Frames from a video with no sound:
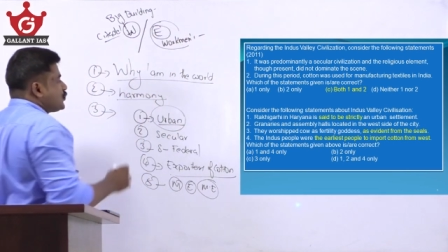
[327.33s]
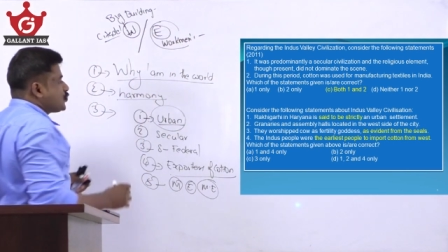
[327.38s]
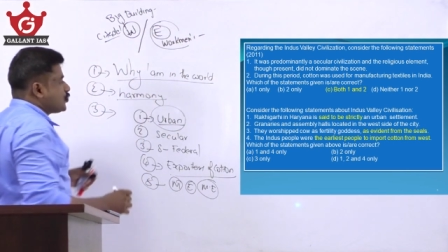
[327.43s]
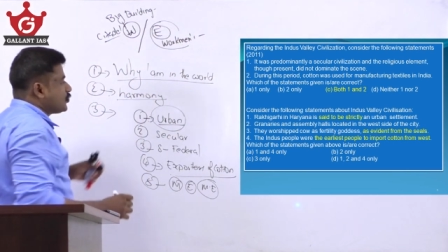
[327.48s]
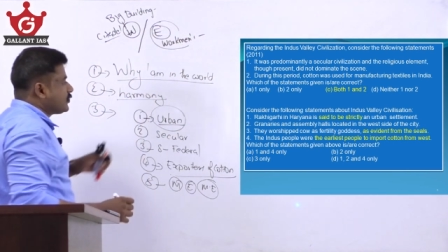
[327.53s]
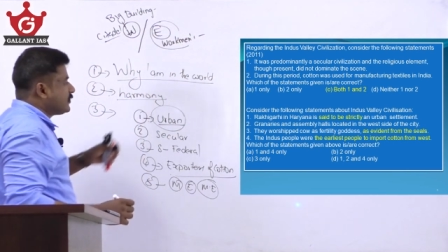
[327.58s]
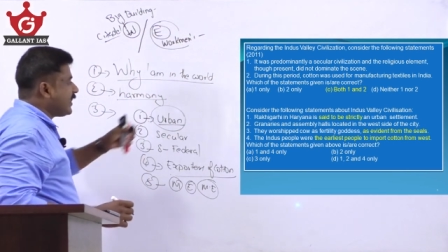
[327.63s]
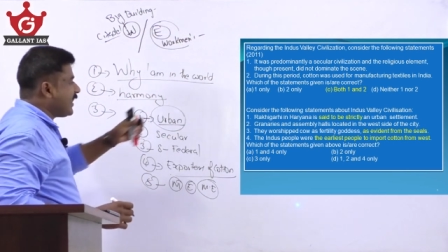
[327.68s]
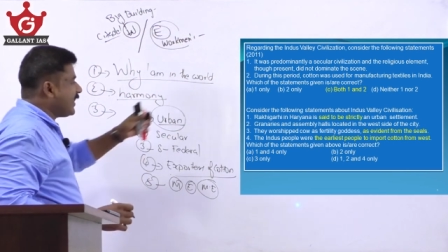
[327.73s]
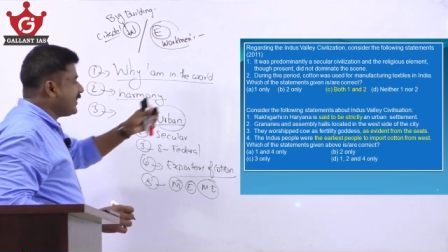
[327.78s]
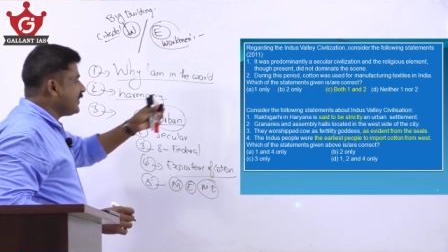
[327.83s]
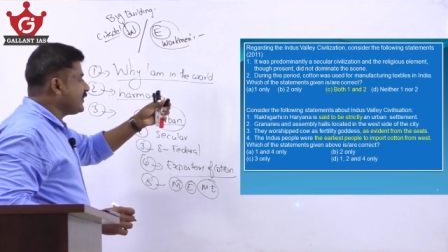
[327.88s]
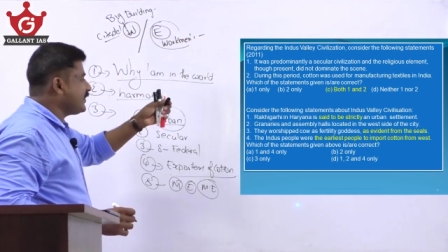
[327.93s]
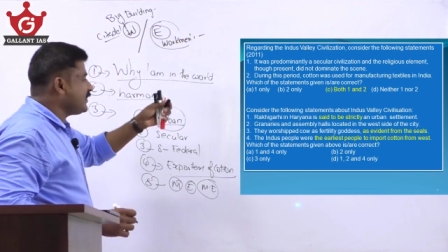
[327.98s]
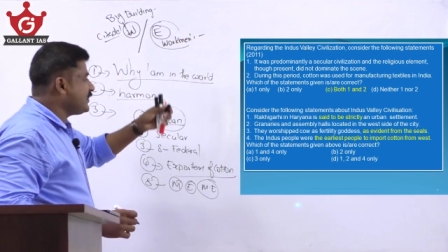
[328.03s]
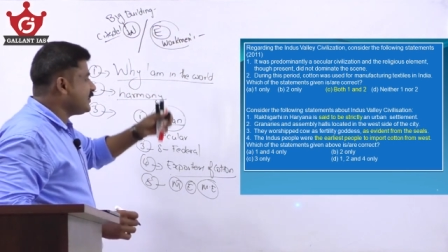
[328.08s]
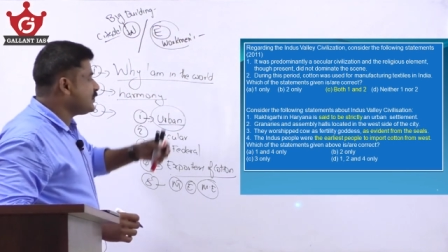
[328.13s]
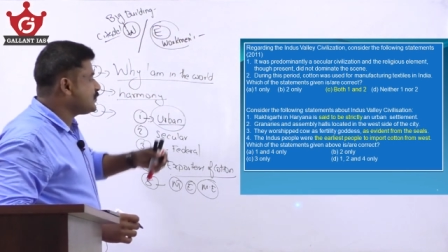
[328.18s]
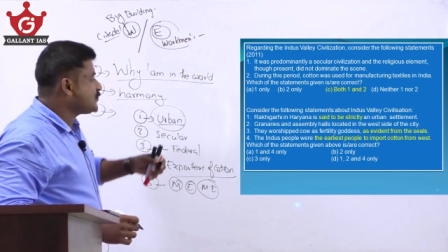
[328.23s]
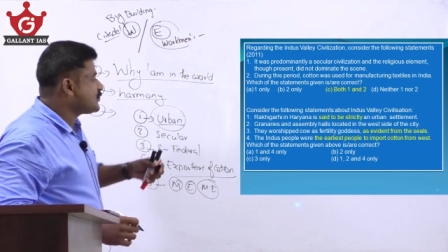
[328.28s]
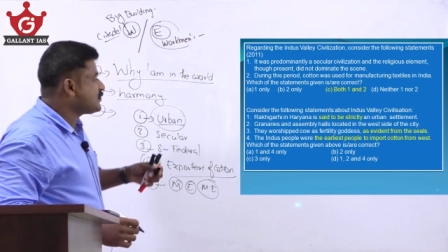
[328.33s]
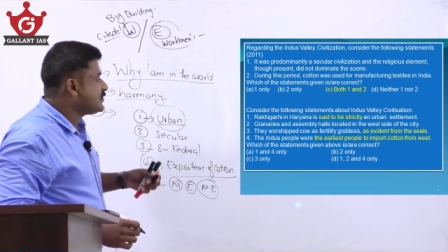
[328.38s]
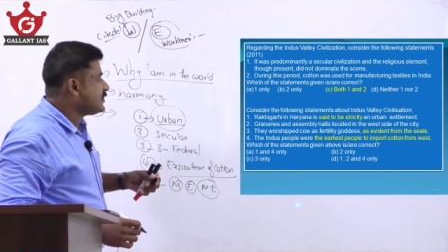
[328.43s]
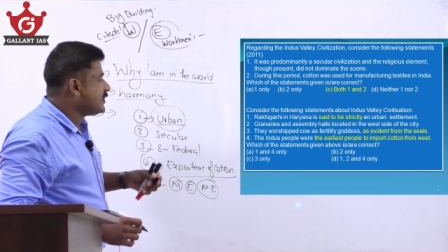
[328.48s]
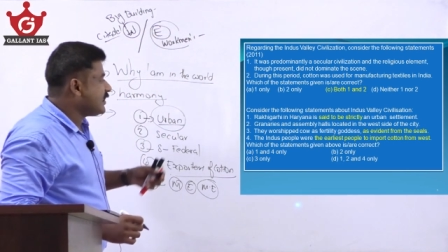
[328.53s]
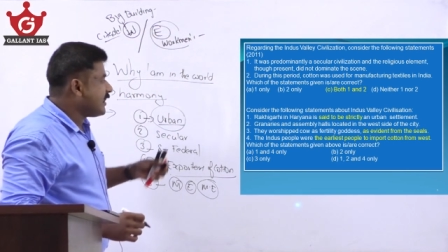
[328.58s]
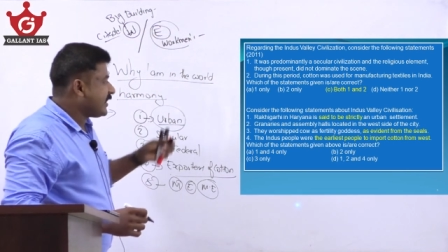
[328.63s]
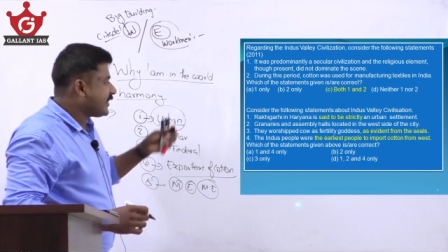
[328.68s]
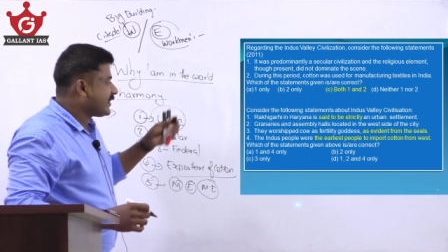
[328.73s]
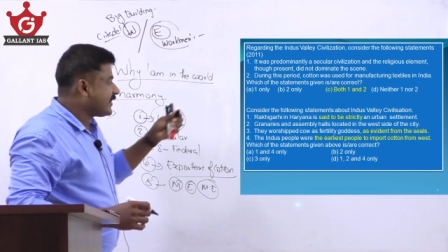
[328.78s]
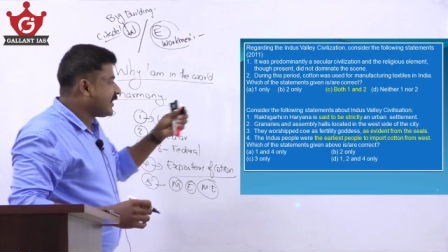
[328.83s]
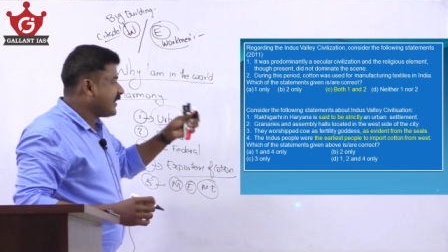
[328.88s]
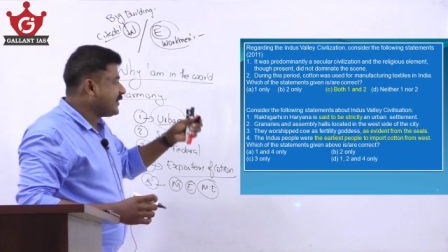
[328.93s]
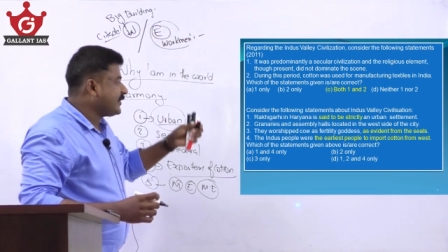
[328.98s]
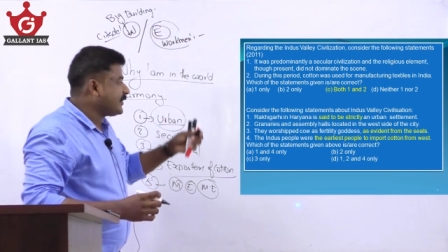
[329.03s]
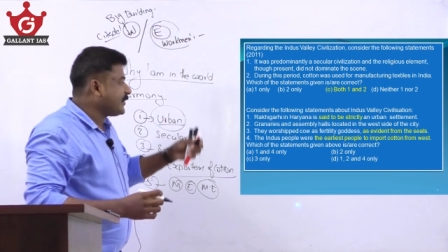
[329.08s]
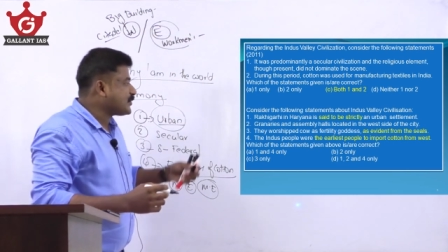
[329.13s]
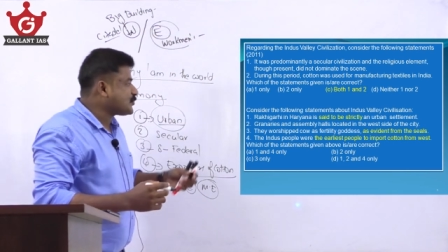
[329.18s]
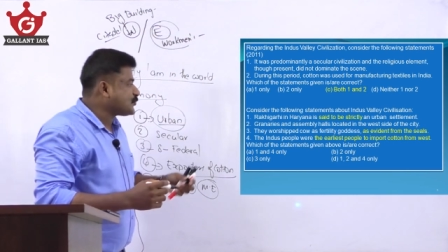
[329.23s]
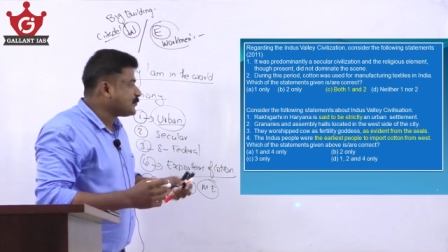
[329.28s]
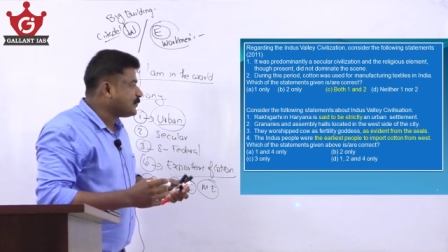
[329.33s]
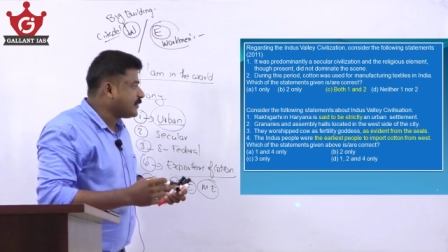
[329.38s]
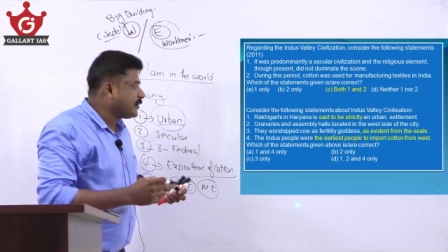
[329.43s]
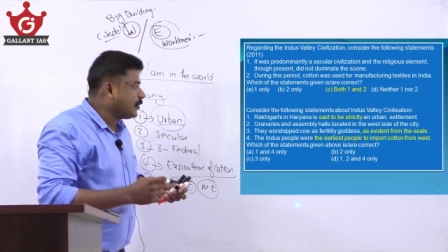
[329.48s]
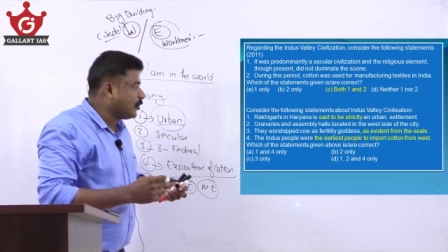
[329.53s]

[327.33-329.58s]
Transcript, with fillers: So granary is granary assembly